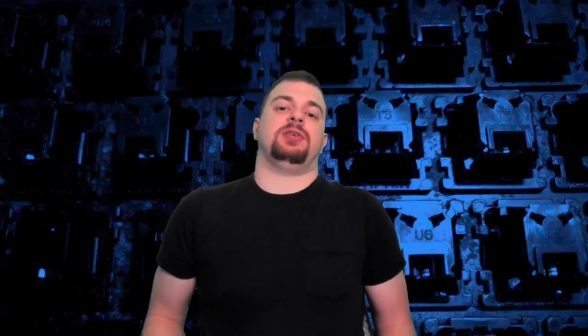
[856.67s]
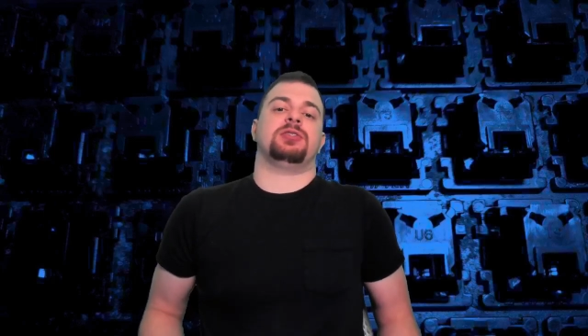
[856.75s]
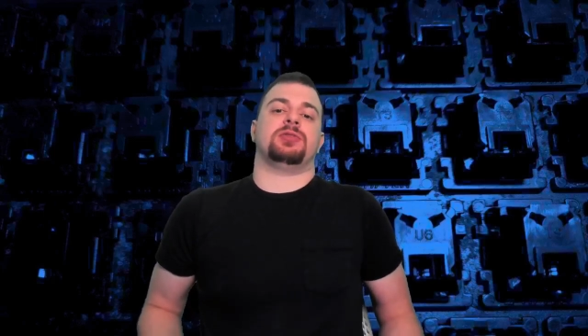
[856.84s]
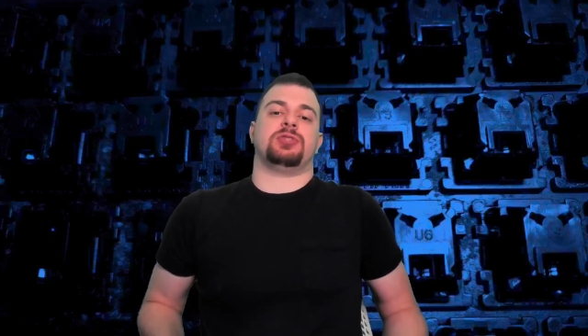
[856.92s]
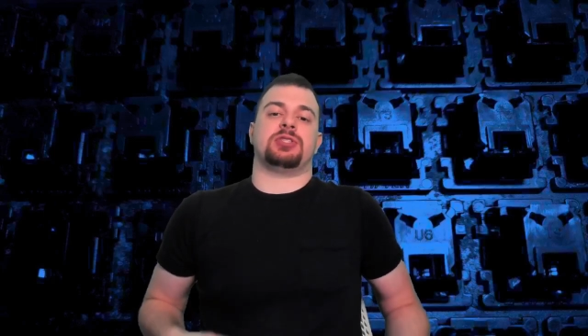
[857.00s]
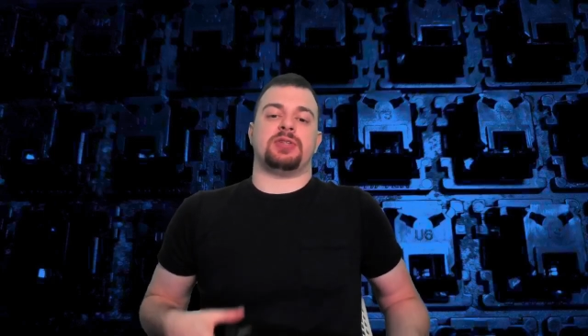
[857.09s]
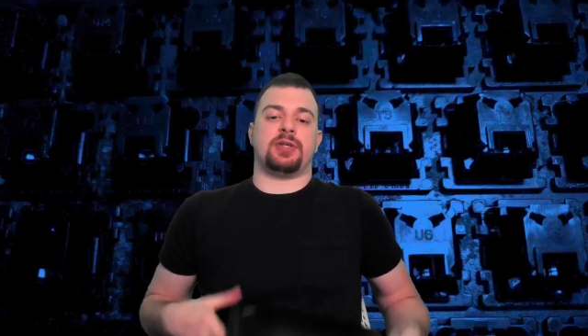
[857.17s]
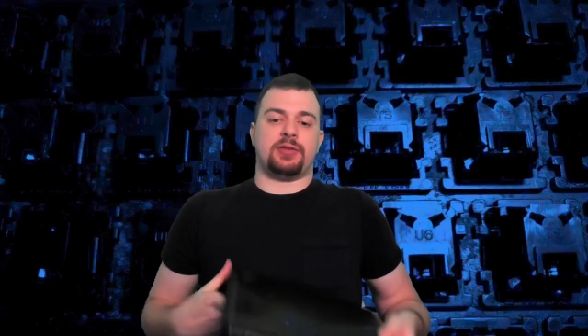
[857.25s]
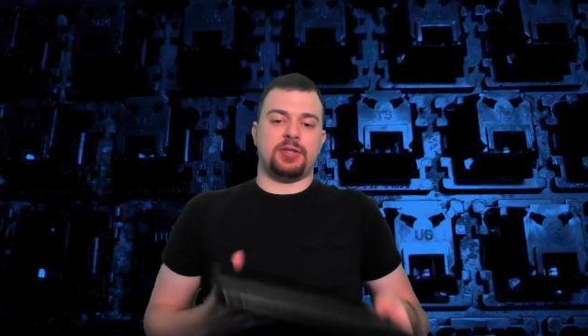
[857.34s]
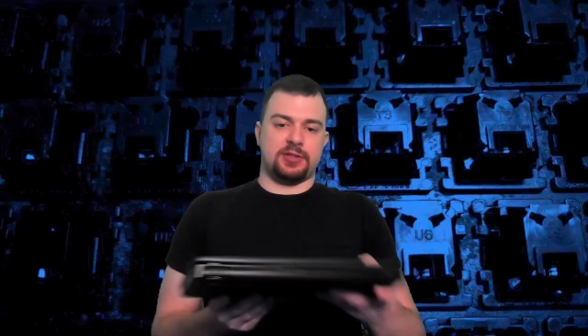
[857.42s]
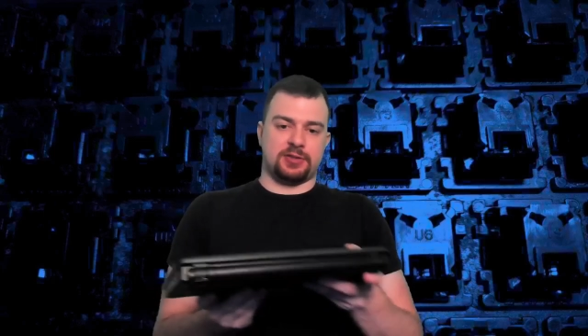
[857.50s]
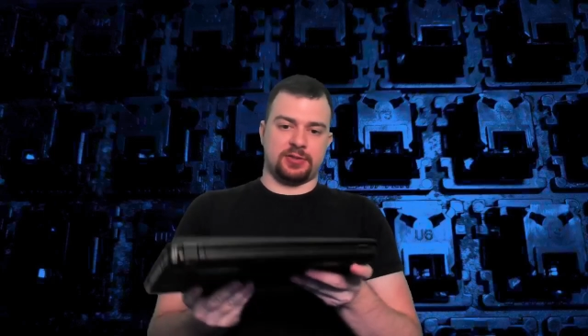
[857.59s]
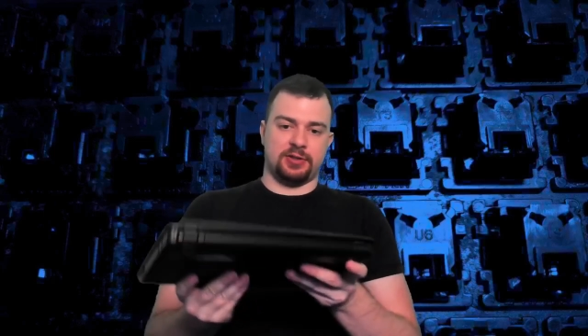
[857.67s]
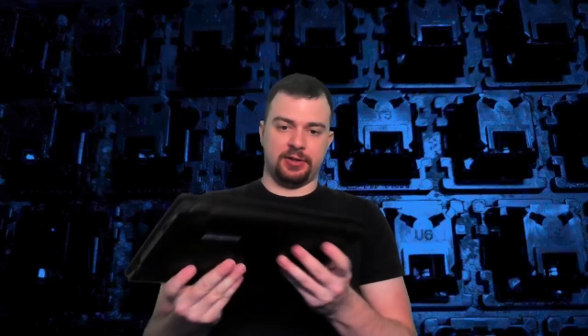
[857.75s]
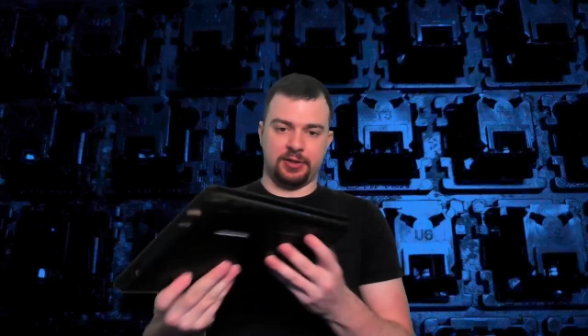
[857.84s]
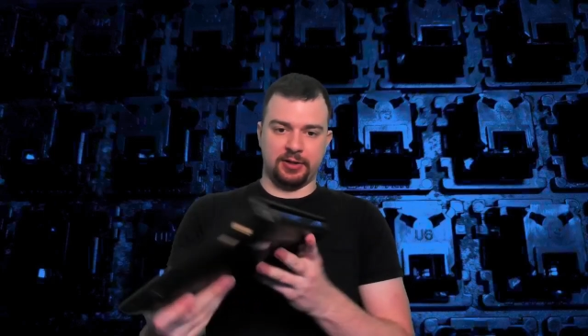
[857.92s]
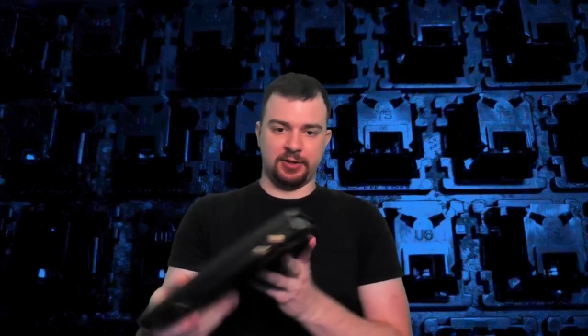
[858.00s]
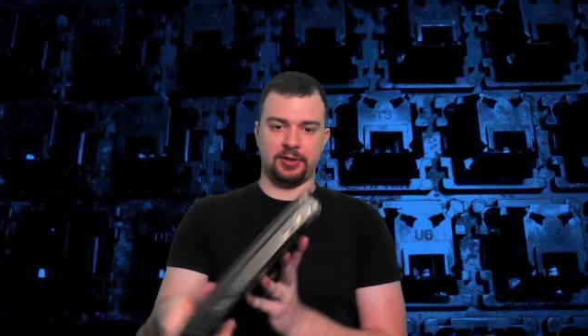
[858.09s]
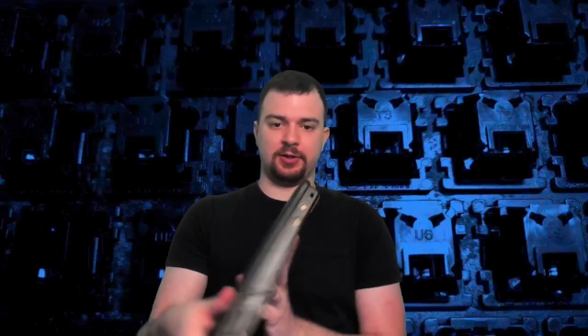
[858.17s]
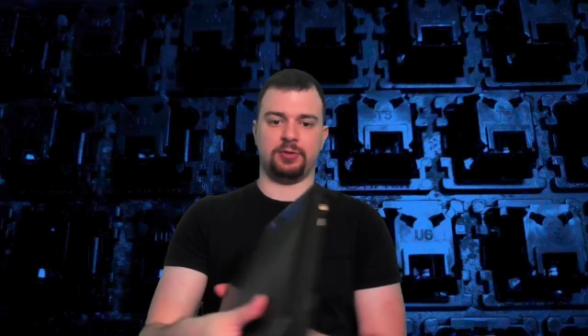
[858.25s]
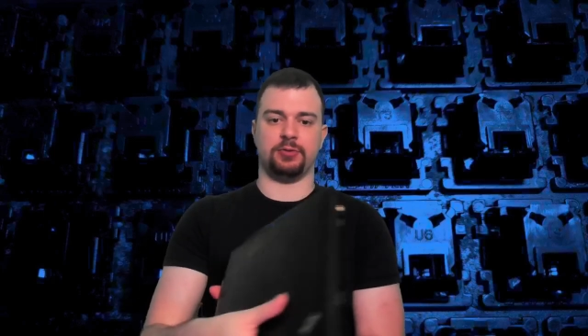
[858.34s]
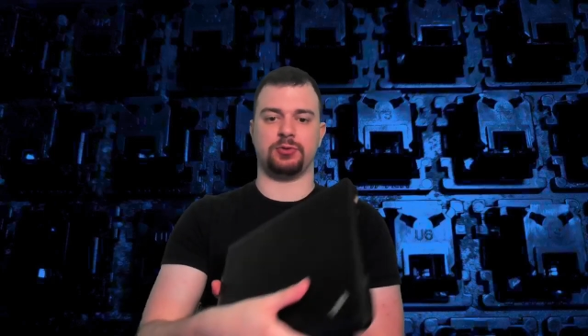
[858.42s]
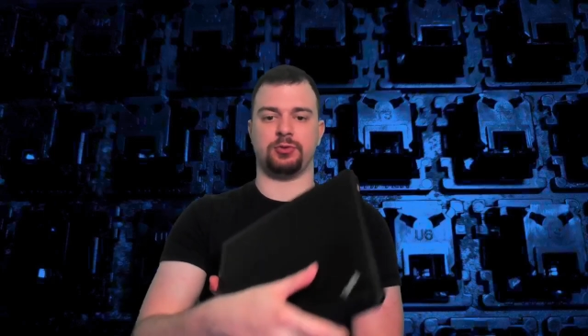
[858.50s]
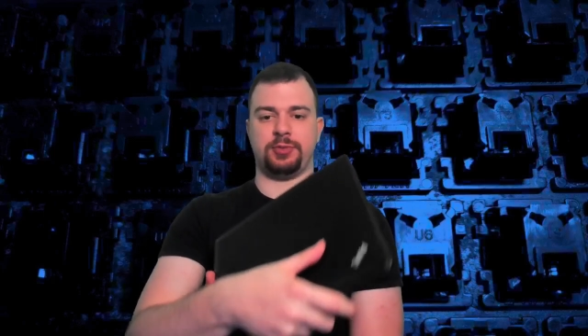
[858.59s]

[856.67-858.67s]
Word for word: So just like this, which would